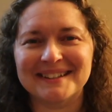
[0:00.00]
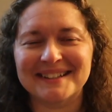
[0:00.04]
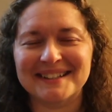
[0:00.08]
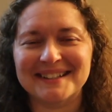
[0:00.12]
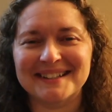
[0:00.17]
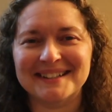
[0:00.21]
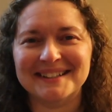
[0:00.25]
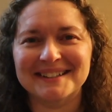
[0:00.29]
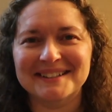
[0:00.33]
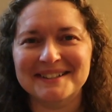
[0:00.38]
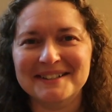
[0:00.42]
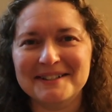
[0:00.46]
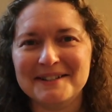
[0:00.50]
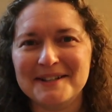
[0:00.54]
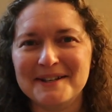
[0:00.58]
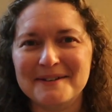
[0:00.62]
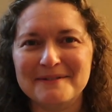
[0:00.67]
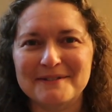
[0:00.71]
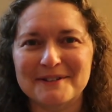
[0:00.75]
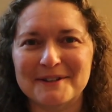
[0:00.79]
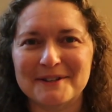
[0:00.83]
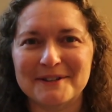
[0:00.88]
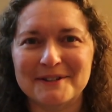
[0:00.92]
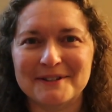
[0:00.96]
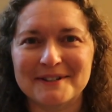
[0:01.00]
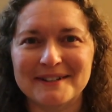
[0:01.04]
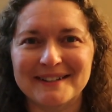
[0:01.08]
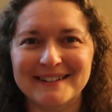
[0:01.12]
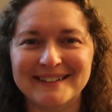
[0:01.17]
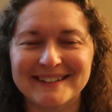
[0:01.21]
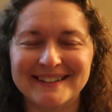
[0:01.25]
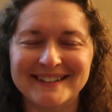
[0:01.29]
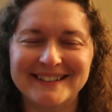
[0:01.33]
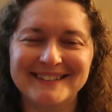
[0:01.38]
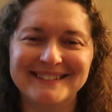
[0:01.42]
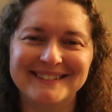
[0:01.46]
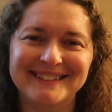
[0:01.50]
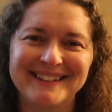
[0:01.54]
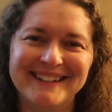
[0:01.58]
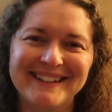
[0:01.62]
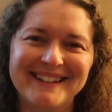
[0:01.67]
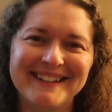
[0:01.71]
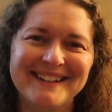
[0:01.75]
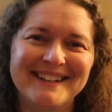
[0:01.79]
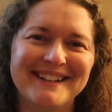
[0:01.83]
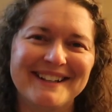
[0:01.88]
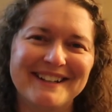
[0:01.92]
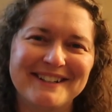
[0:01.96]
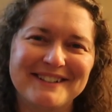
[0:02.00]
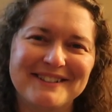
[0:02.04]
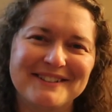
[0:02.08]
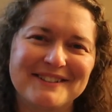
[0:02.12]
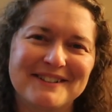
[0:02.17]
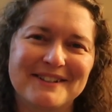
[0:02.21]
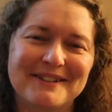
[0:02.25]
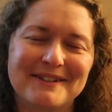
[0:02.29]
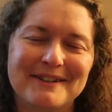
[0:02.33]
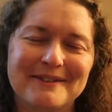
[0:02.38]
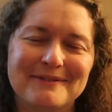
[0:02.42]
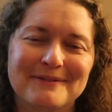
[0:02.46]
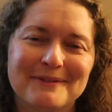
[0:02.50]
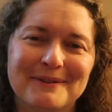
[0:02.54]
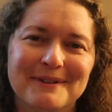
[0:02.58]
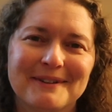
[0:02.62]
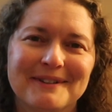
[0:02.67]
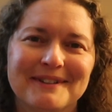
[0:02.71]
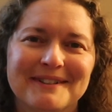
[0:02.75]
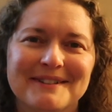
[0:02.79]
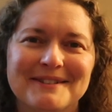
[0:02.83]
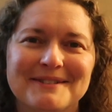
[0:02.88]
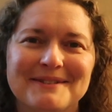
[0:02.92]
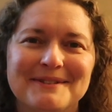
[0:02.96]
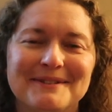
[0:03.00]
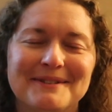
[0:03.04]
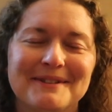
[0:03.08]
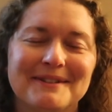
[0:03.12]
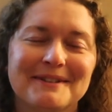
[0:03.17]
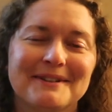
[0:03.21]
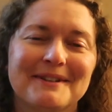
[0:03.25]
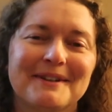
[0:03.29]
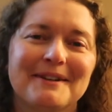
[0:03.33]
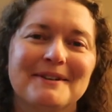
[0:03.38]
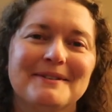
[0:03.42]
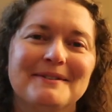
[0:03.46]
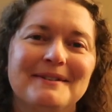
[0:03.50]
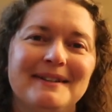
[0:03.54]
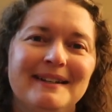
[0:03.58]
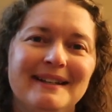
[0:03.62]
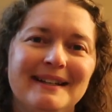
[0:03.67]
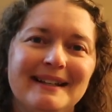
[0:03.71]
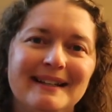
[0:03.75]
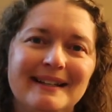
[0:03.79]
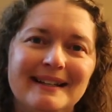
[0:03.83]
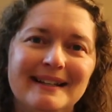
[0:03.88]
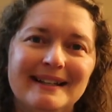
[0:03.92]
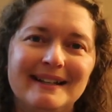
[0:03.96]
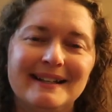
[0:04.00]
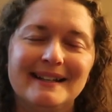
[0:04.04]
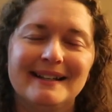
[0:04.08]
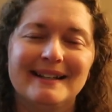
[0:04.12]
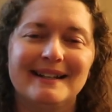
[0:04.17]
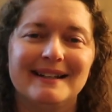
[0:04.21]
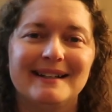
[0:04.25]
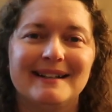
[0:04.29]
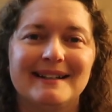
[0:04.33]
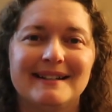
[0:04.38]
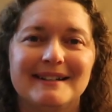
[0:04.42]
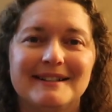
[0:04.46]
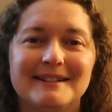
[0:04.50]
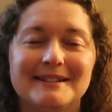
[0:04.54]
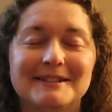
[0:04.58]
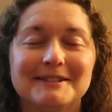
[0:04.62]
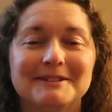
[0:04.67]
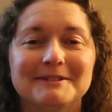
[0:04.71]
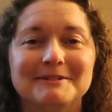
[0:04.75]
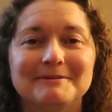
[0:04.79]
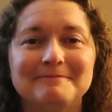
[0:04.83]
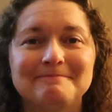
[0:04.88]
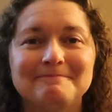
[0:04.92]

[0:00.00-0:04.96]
like eleven thirty at night. I just got off work not too long ago. Uh,